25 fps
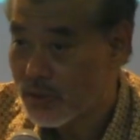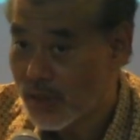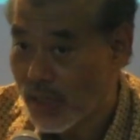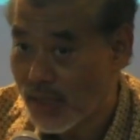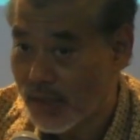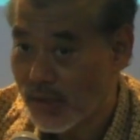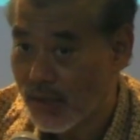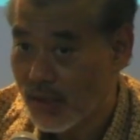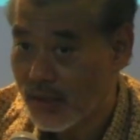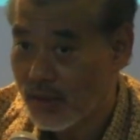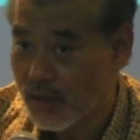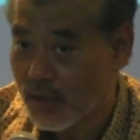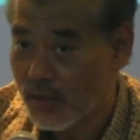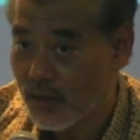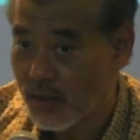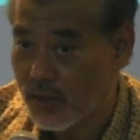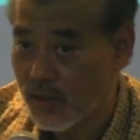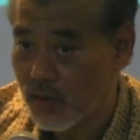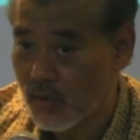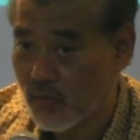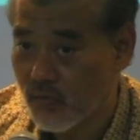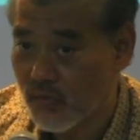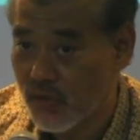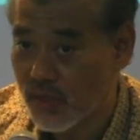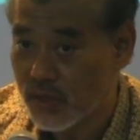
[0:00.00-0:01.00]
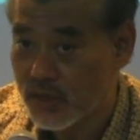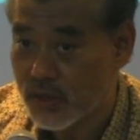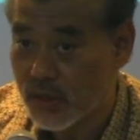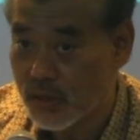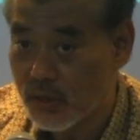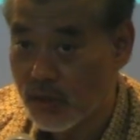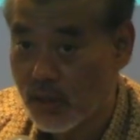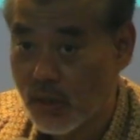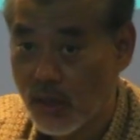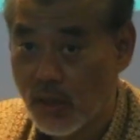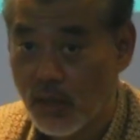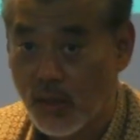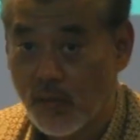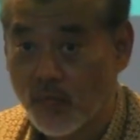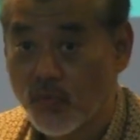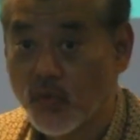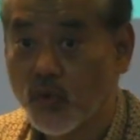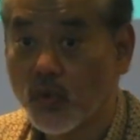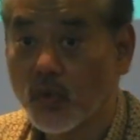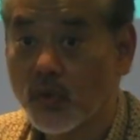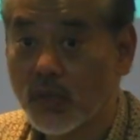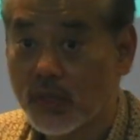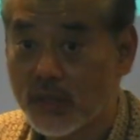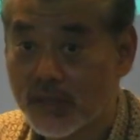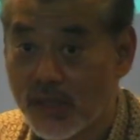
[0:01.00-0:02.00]
technical innovation,
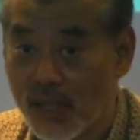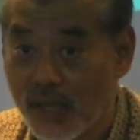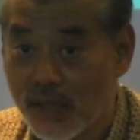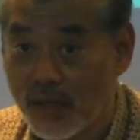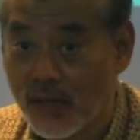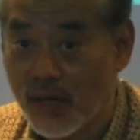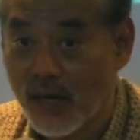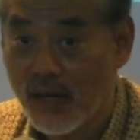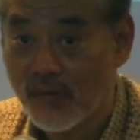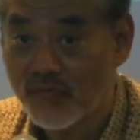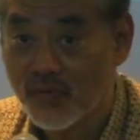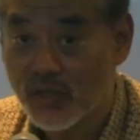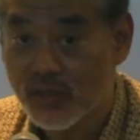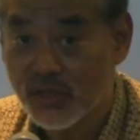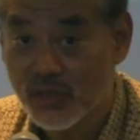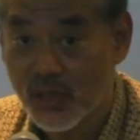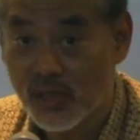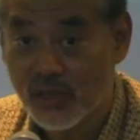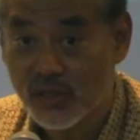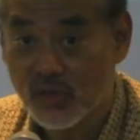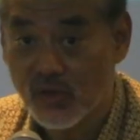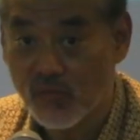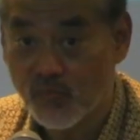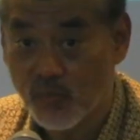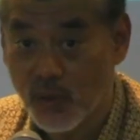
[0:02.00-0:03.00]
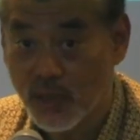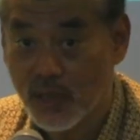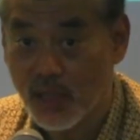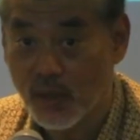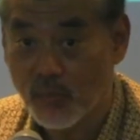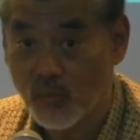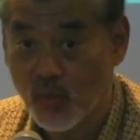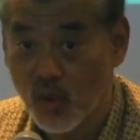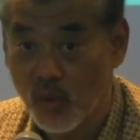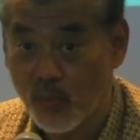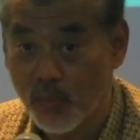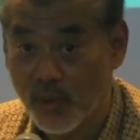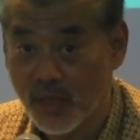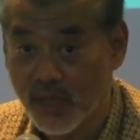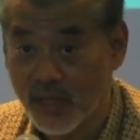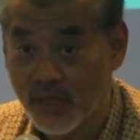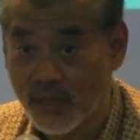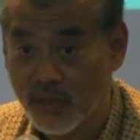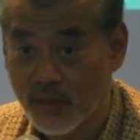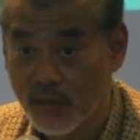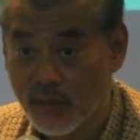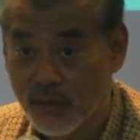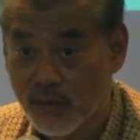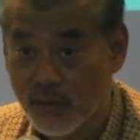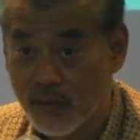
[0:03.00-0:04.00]
you have the chance of making more money.
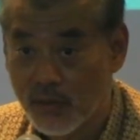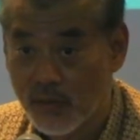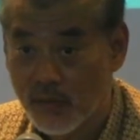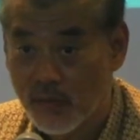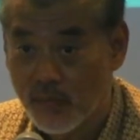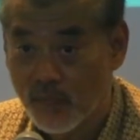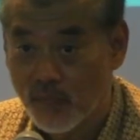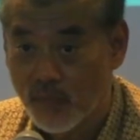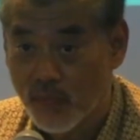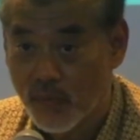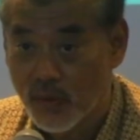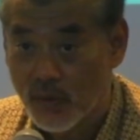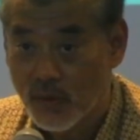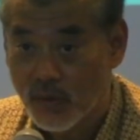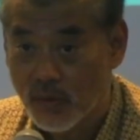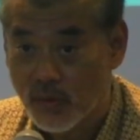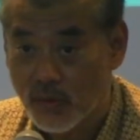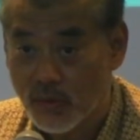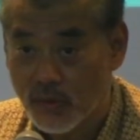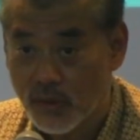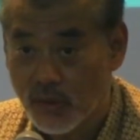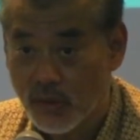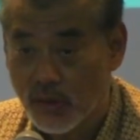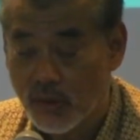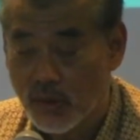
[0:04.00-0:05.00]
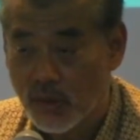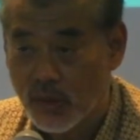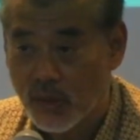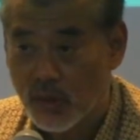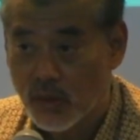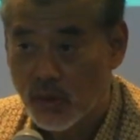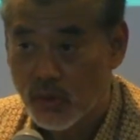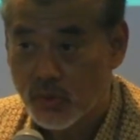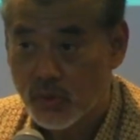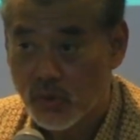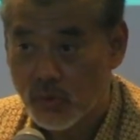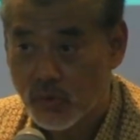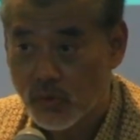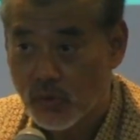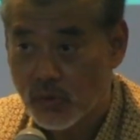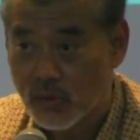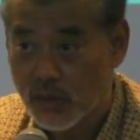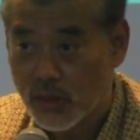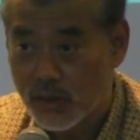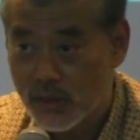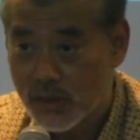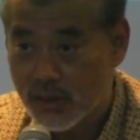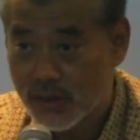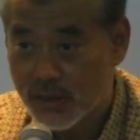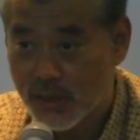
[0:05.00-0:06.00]
Okay? So
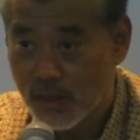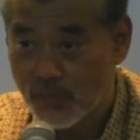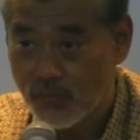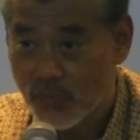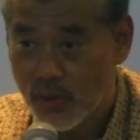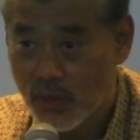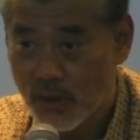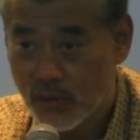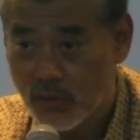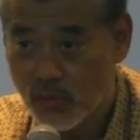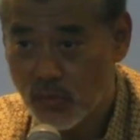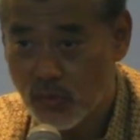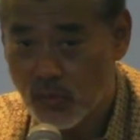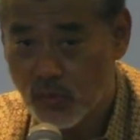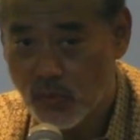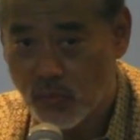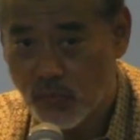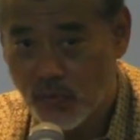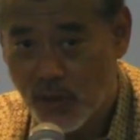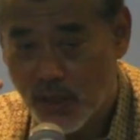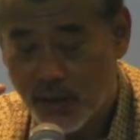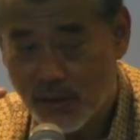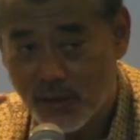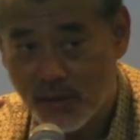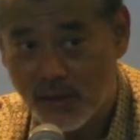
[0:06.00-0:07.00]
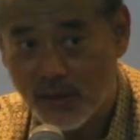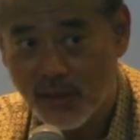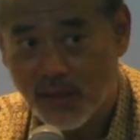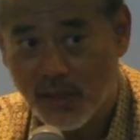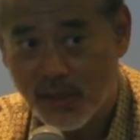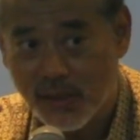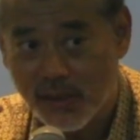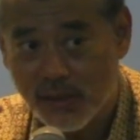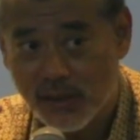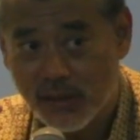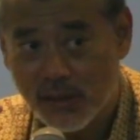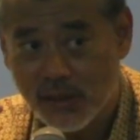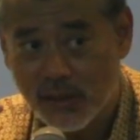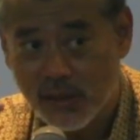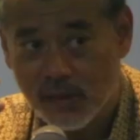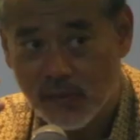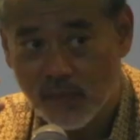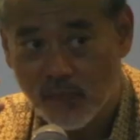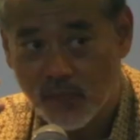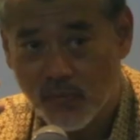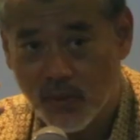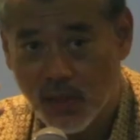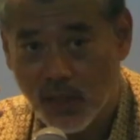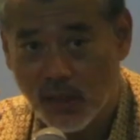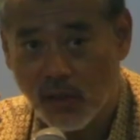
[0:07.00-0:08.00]
this is something to recognize,
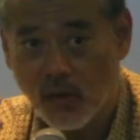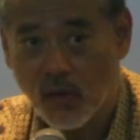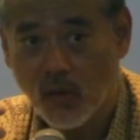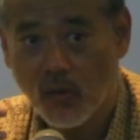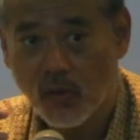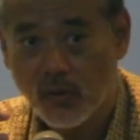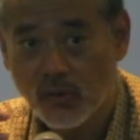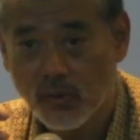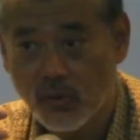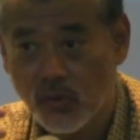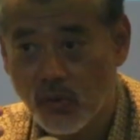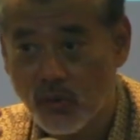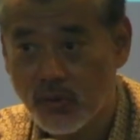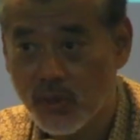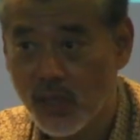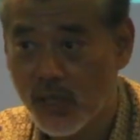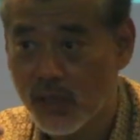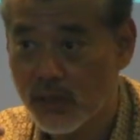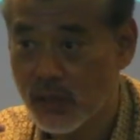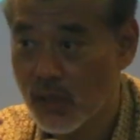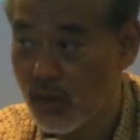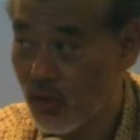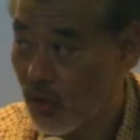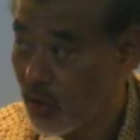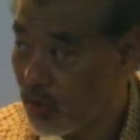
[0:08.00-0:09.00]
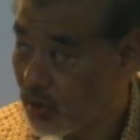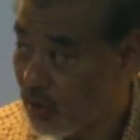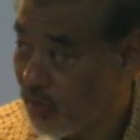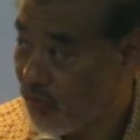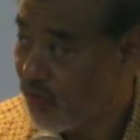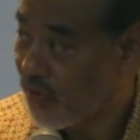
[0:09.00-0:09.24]
that although there's a lot